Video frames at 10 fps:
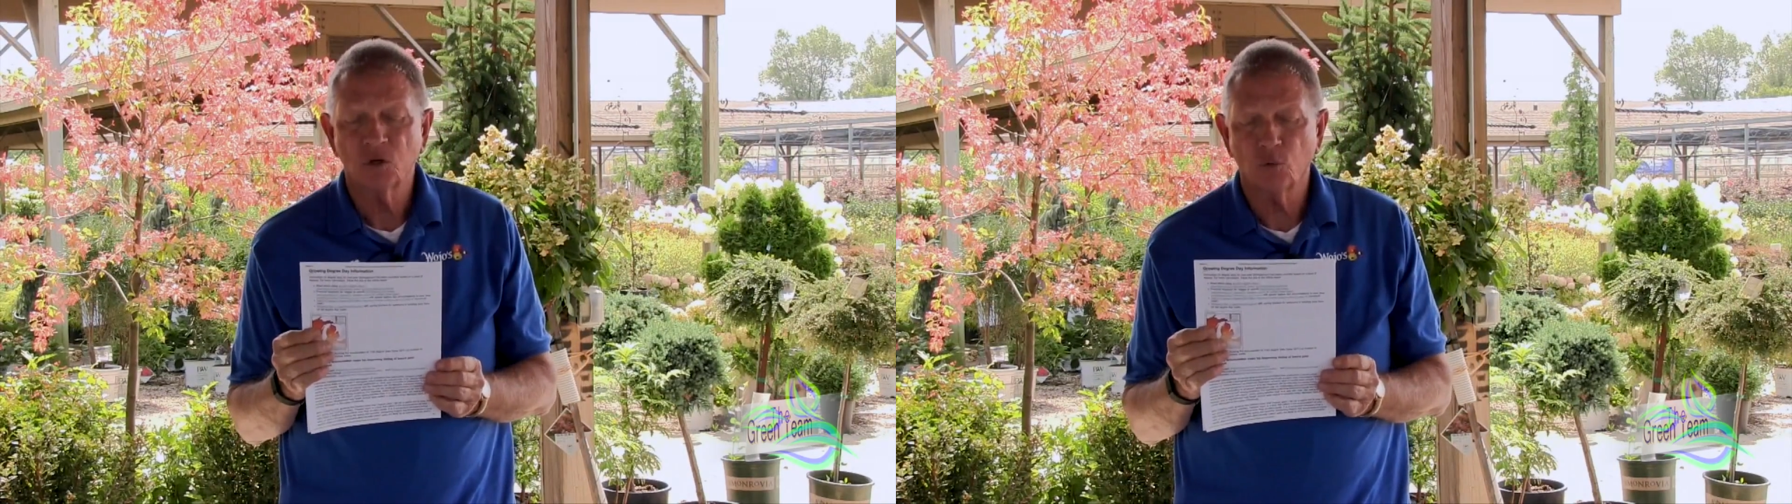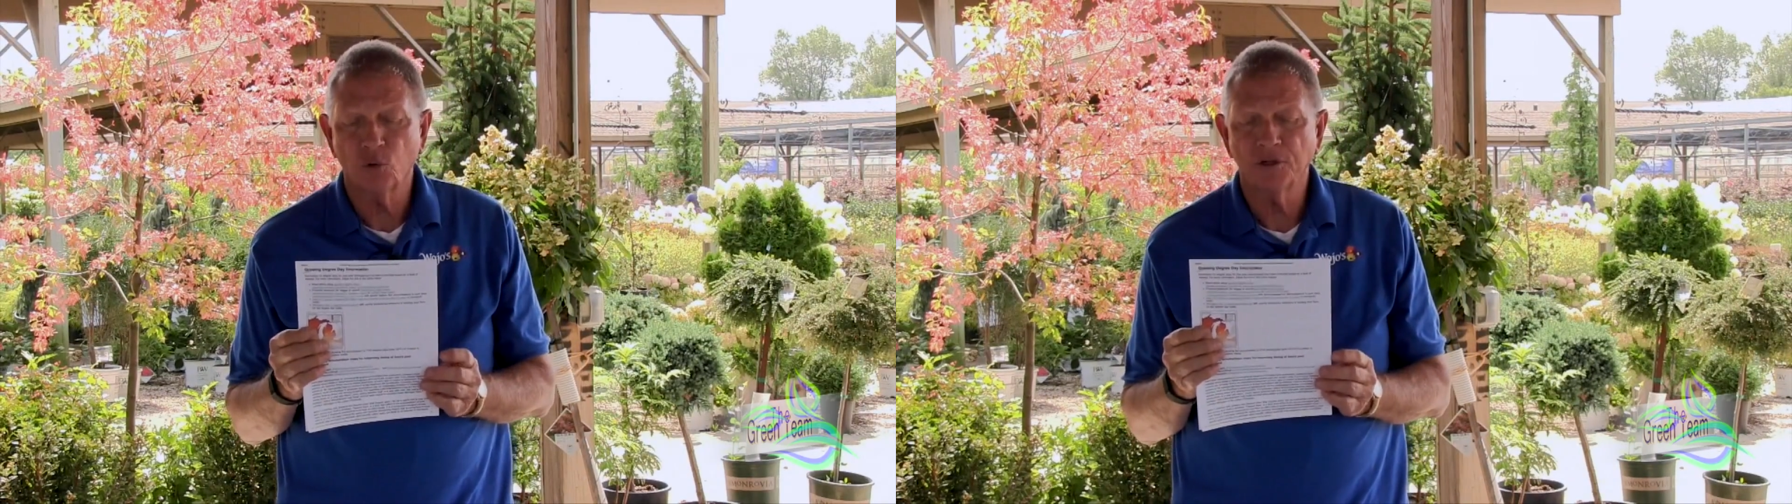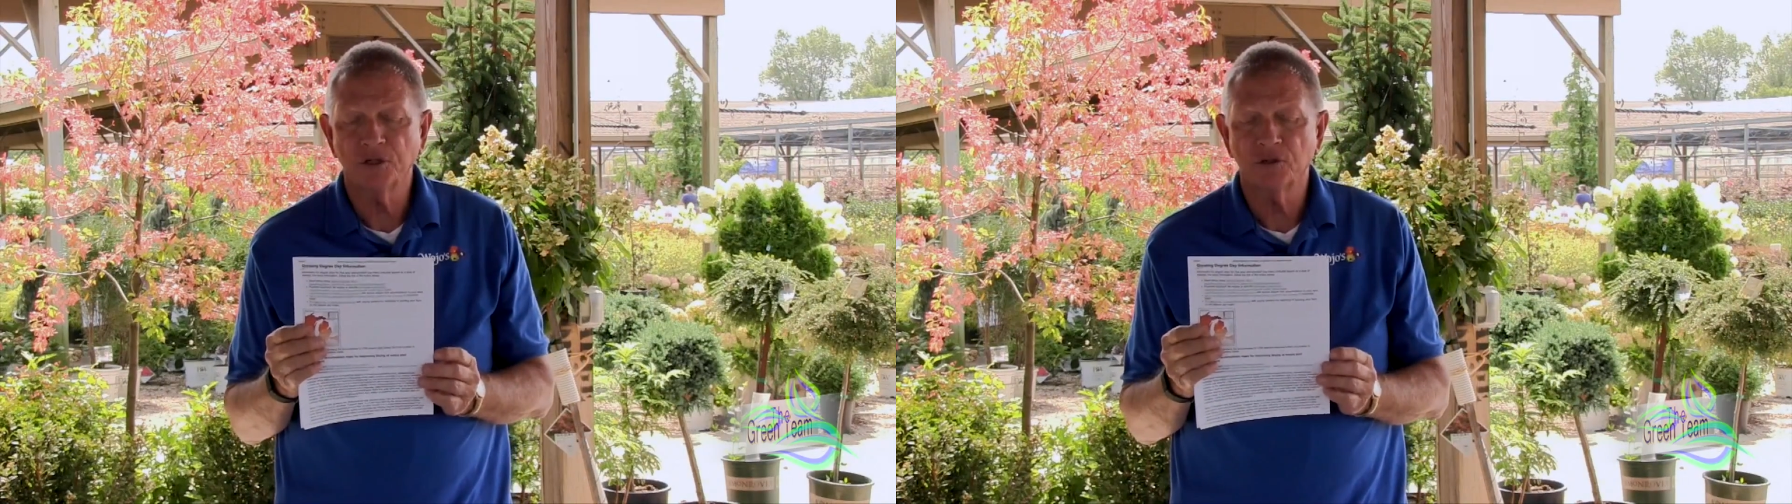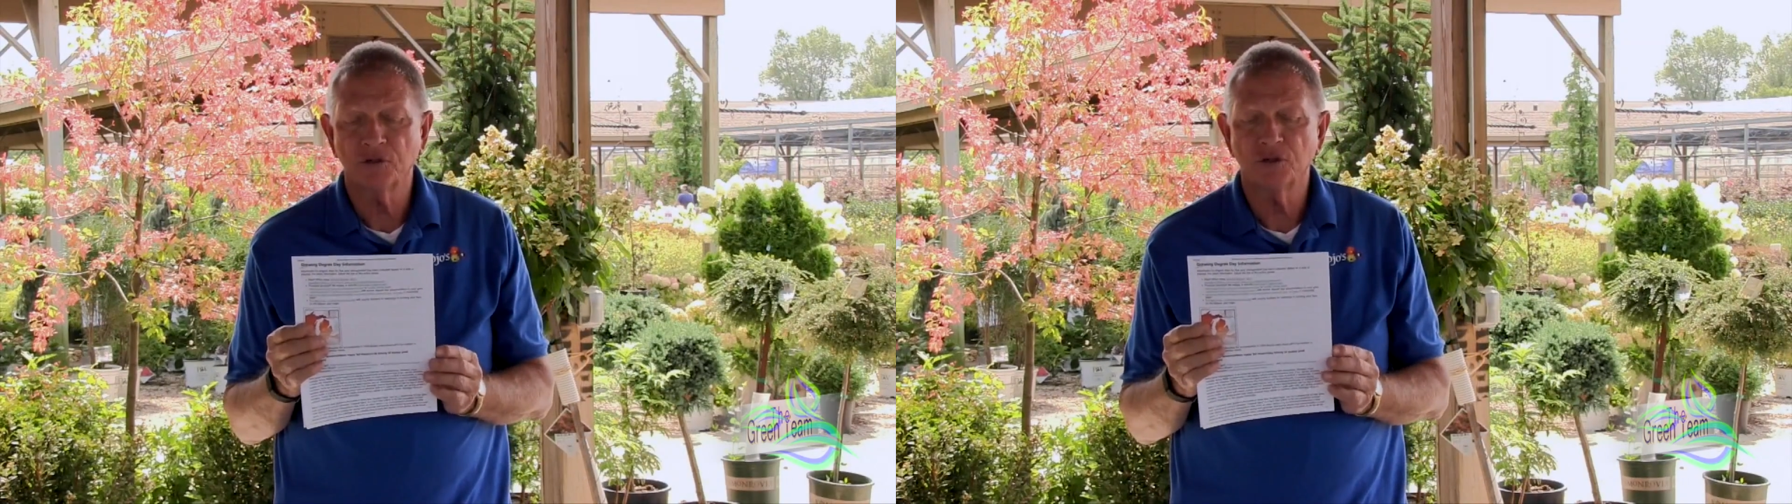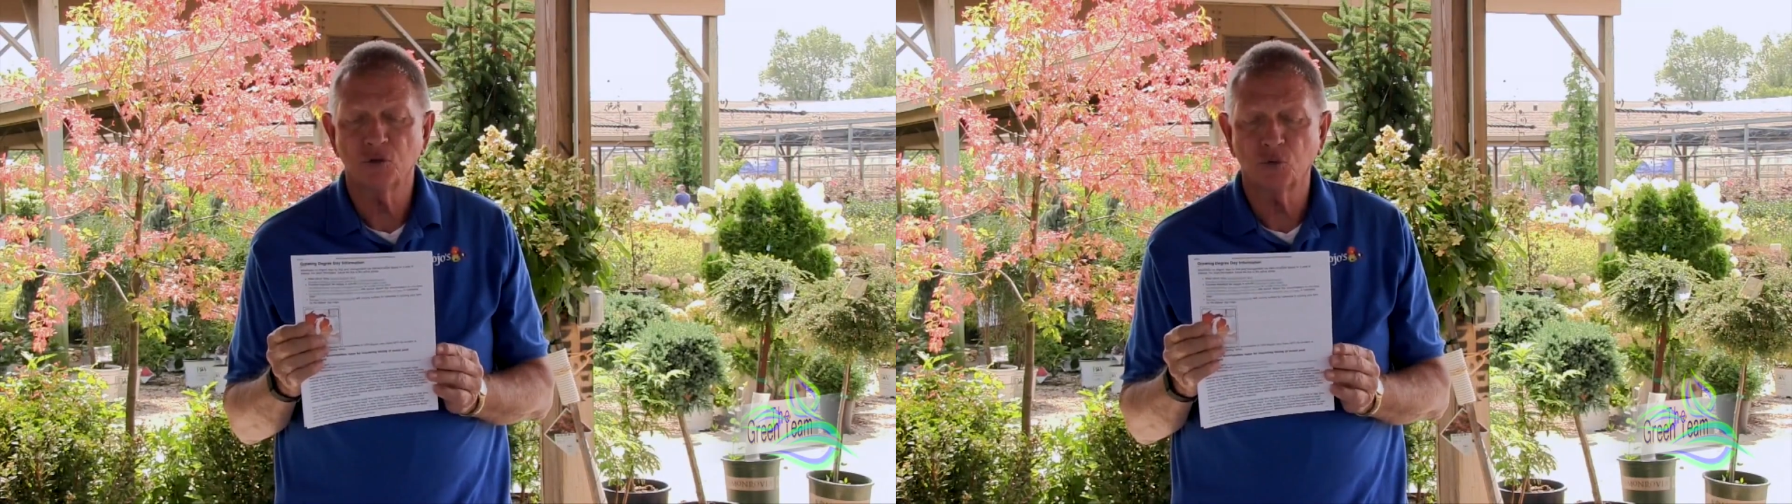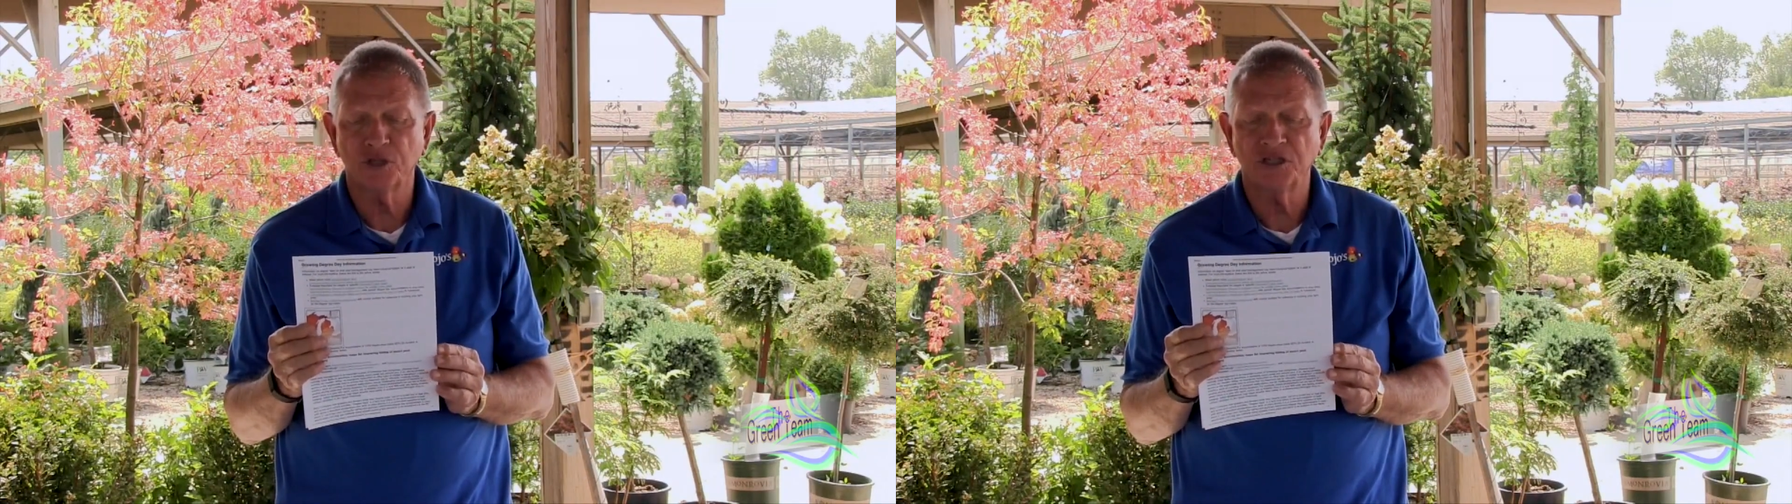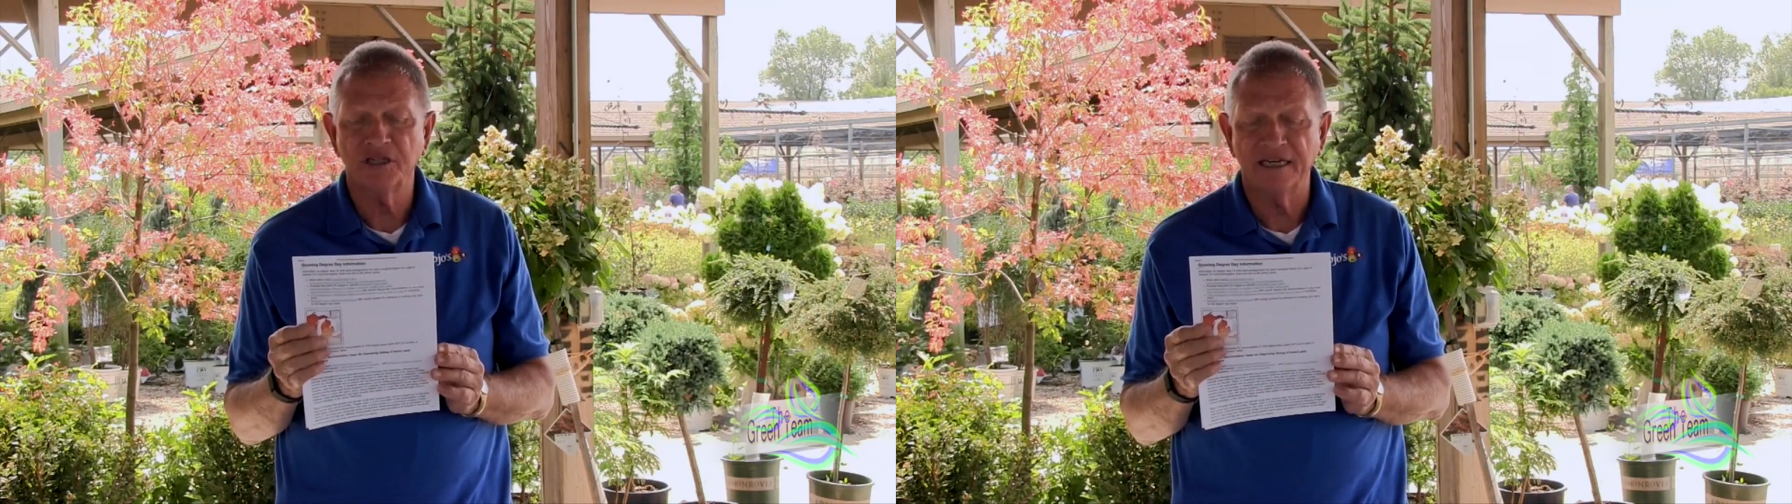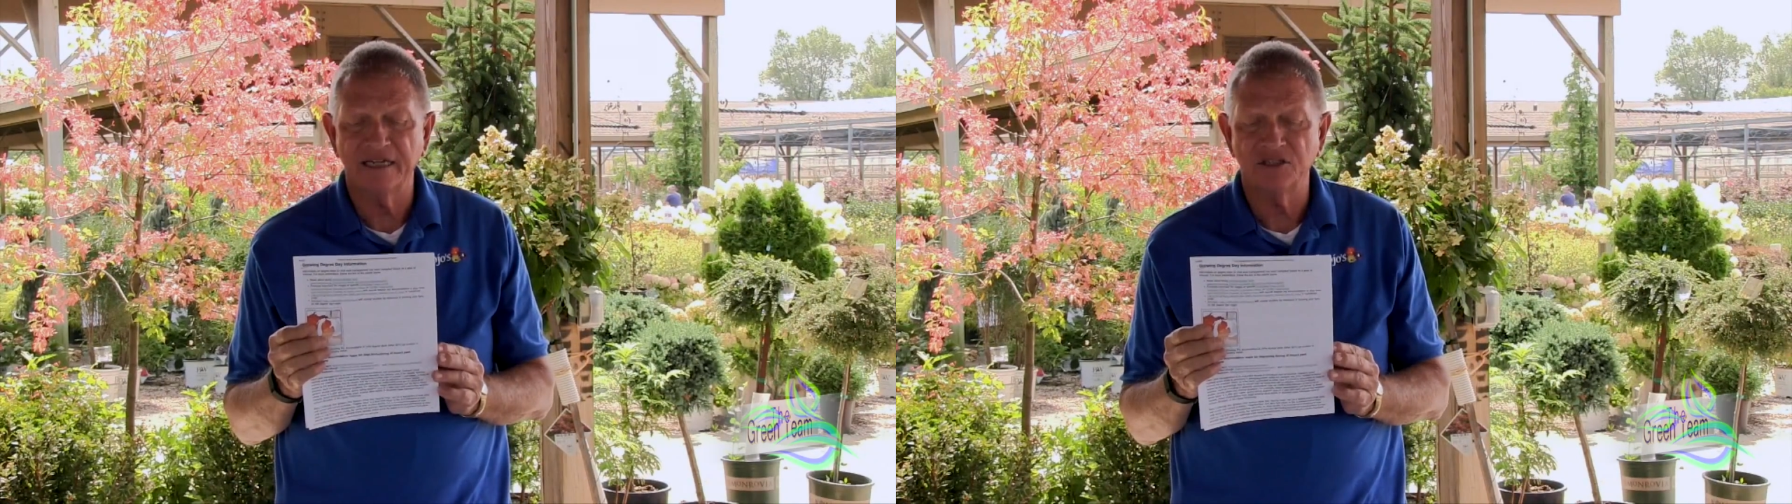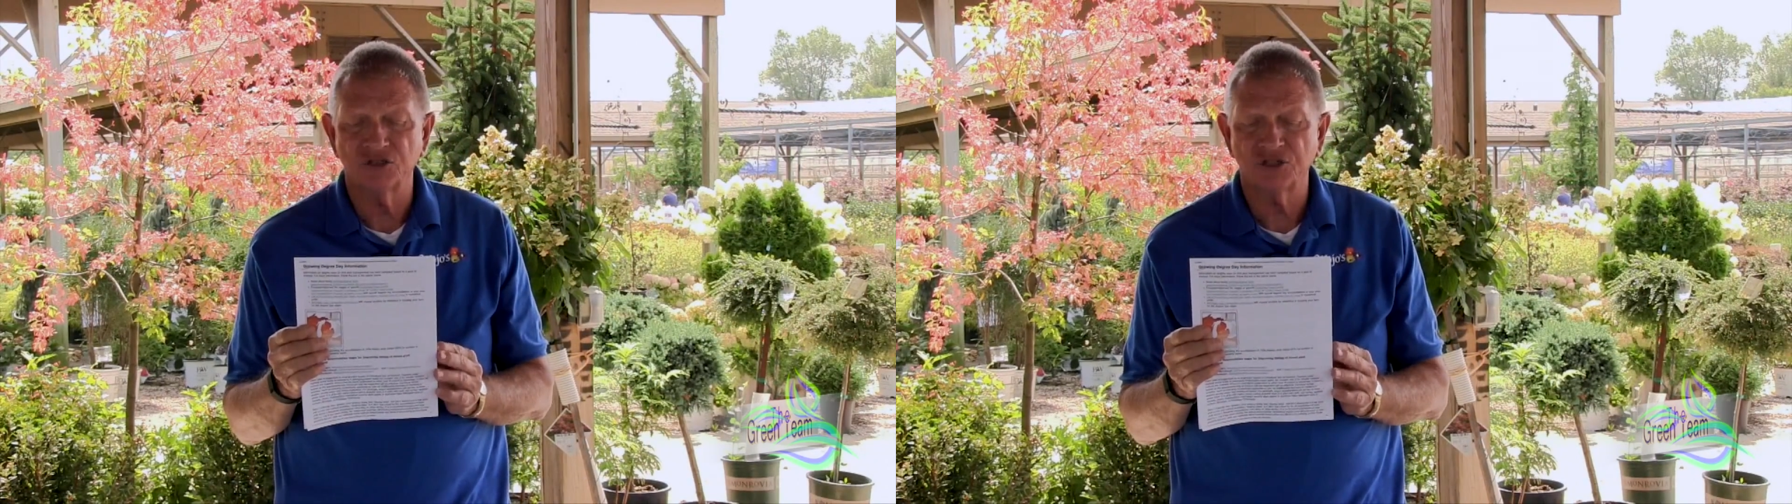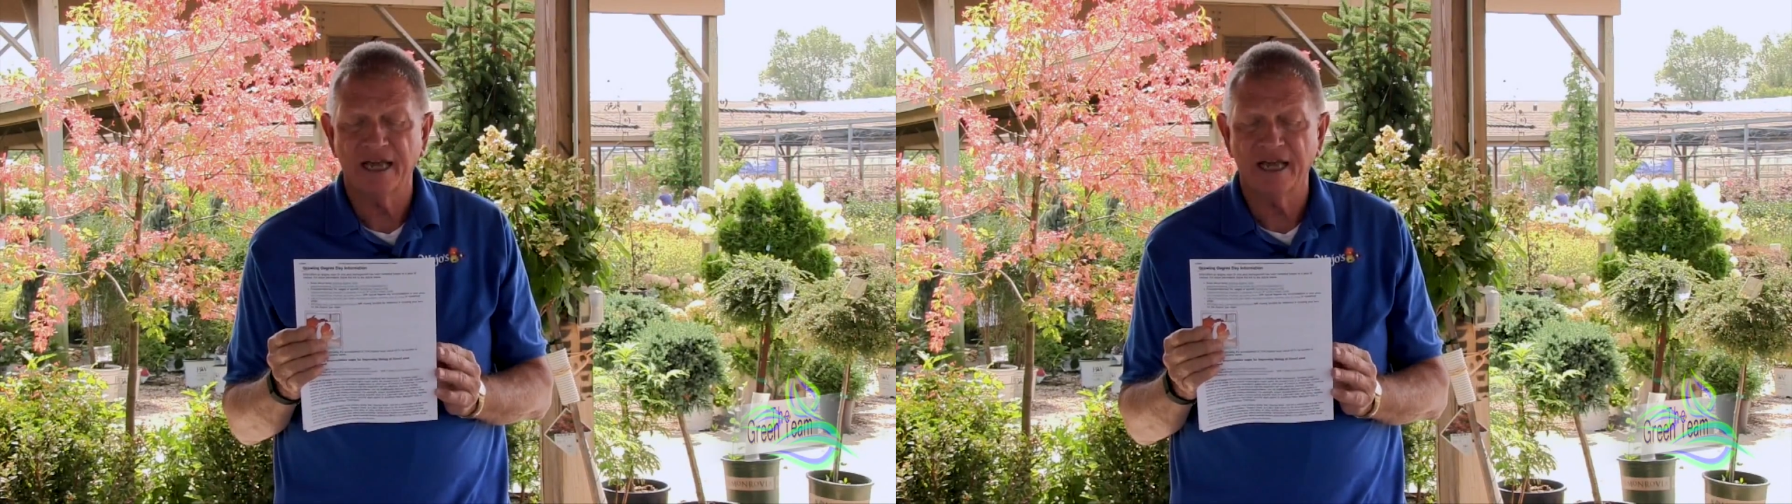Growing degree days